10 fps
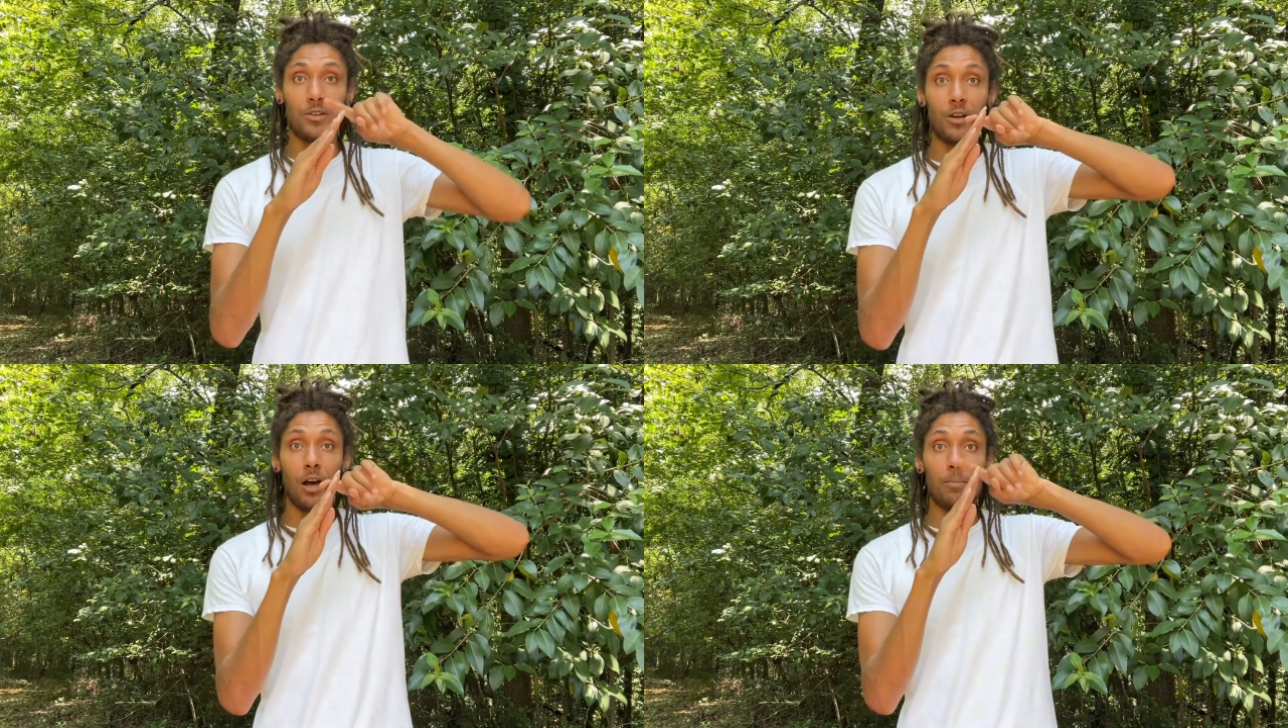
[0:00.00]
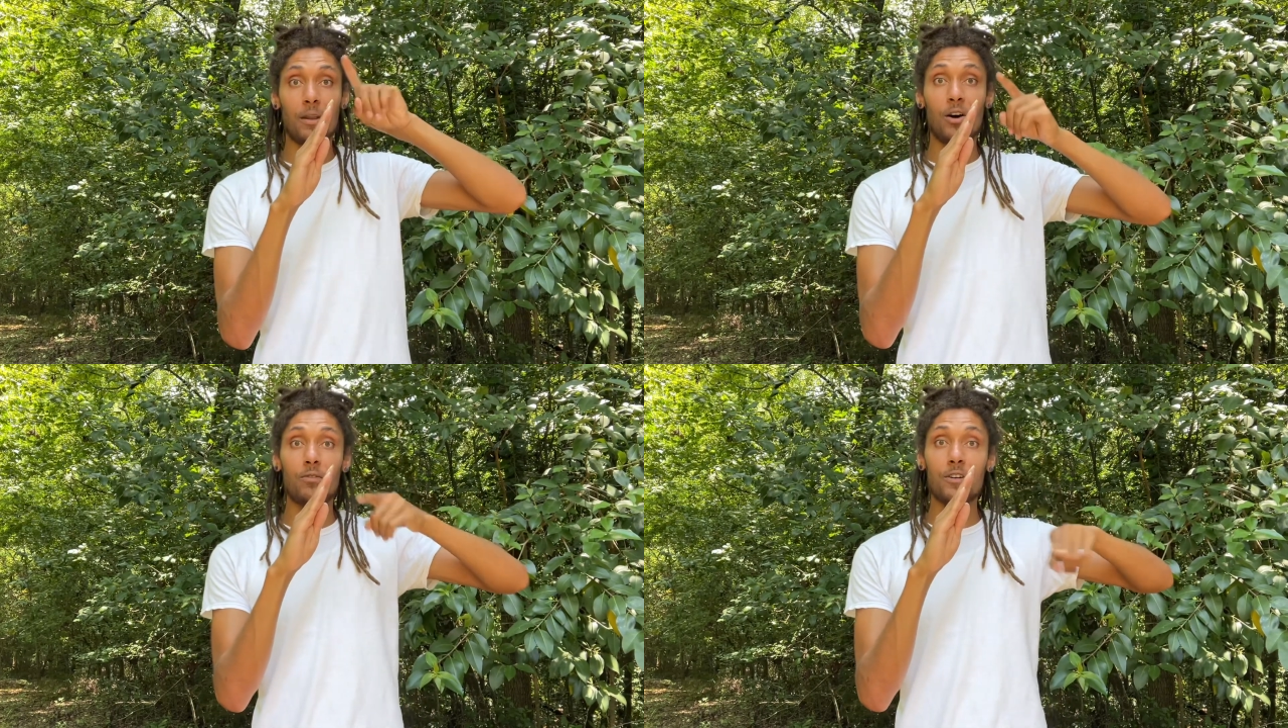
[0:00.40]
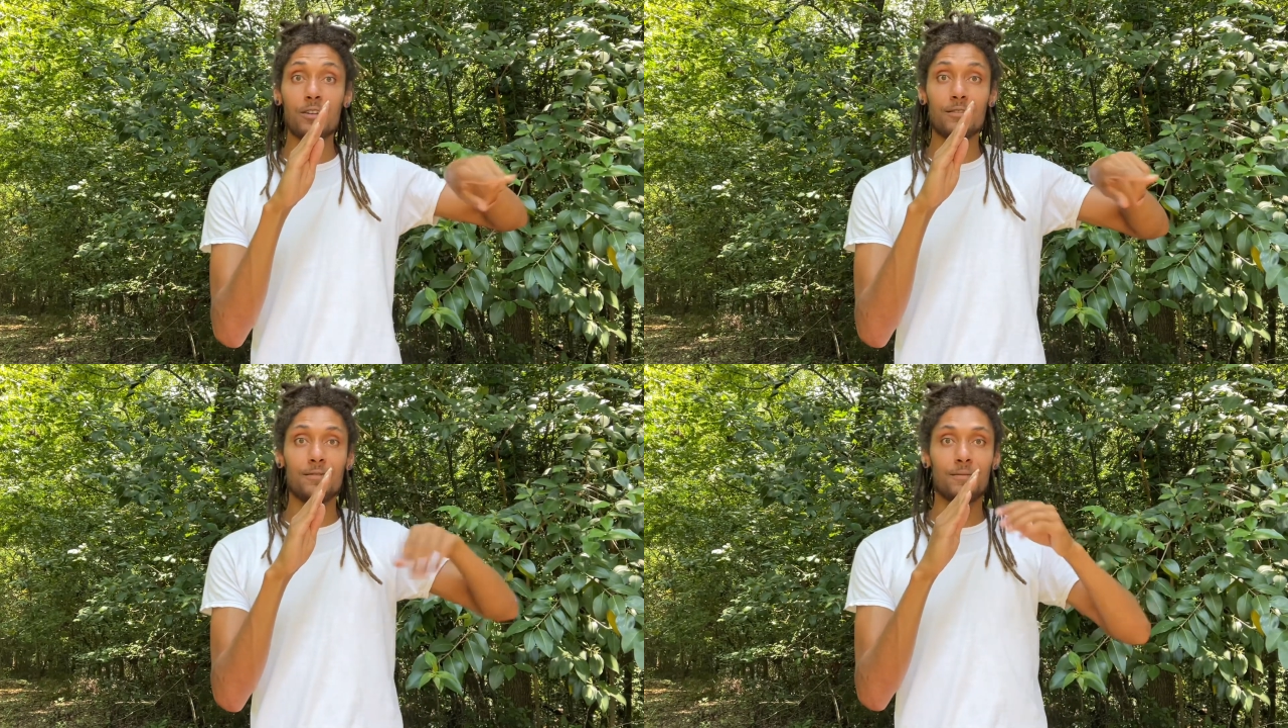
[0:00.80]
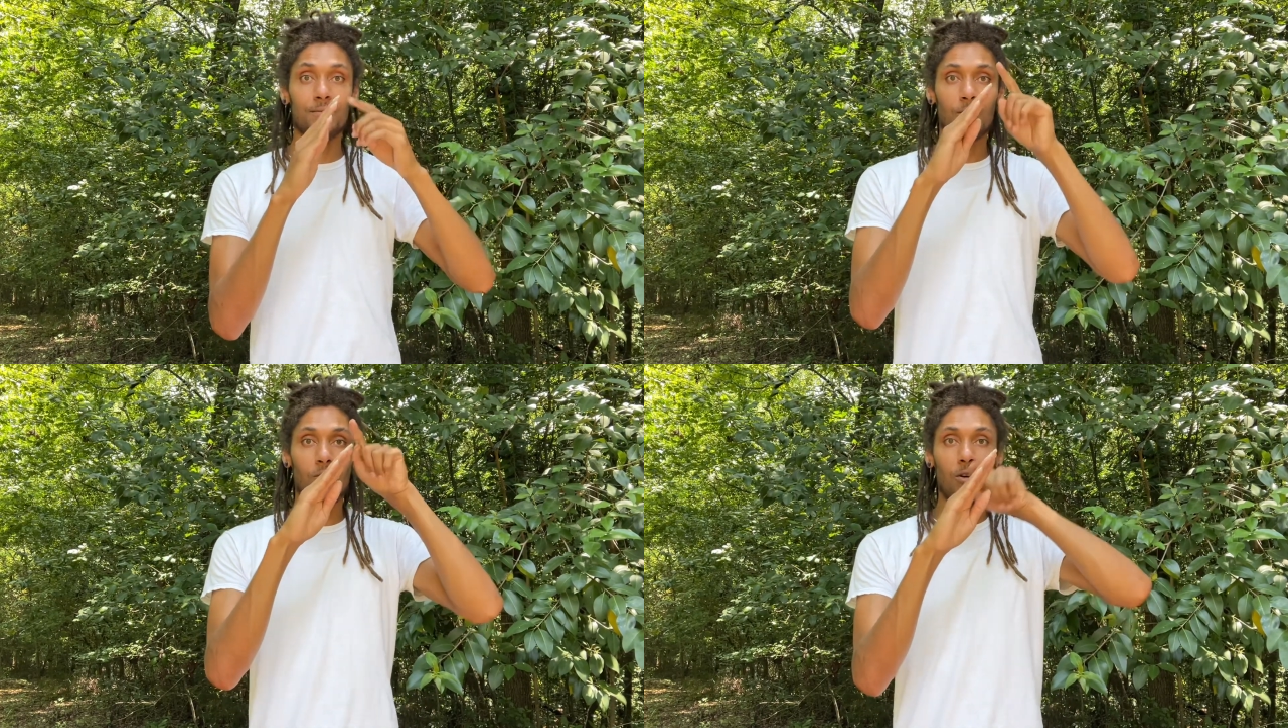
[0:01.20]
Up and over
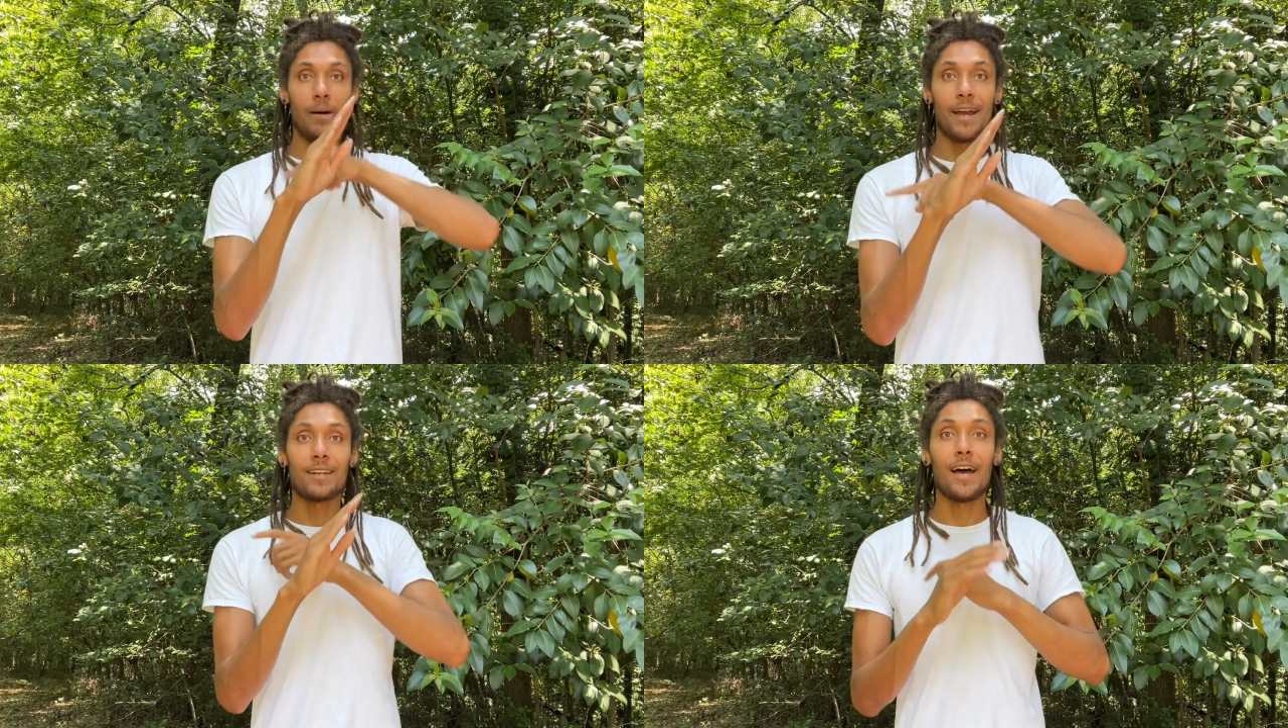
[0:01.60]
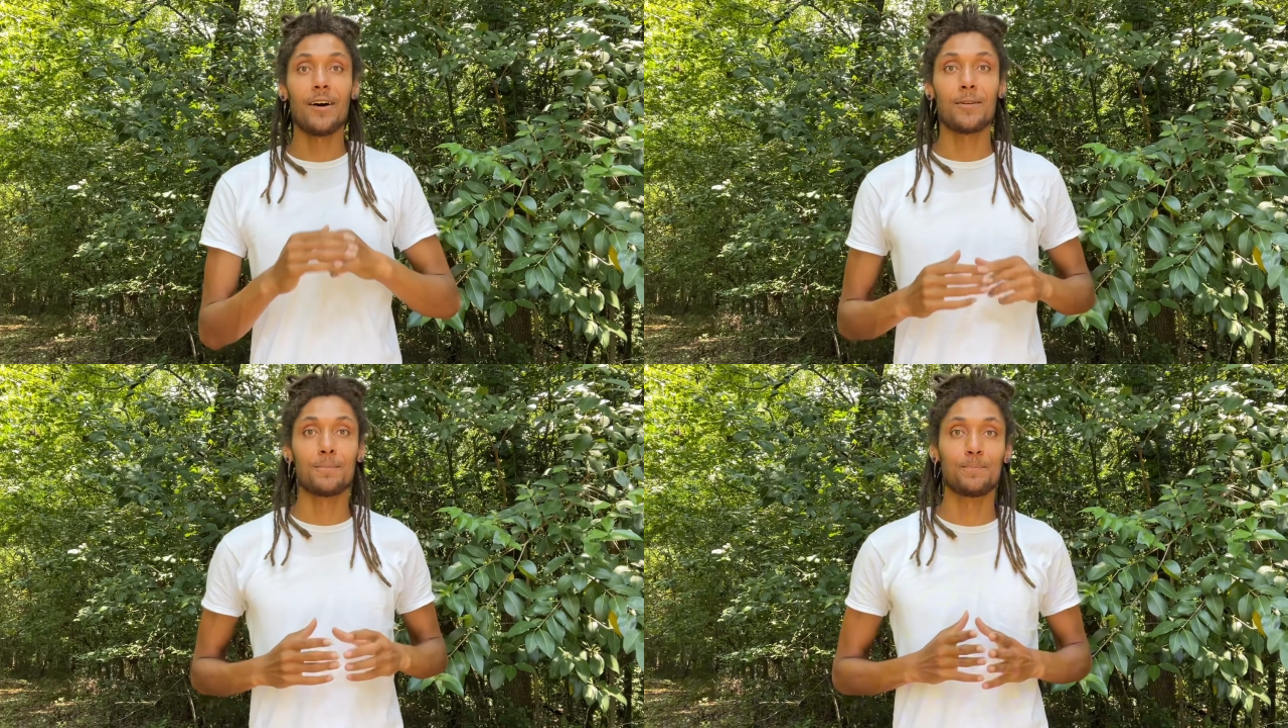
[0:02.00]
or back down.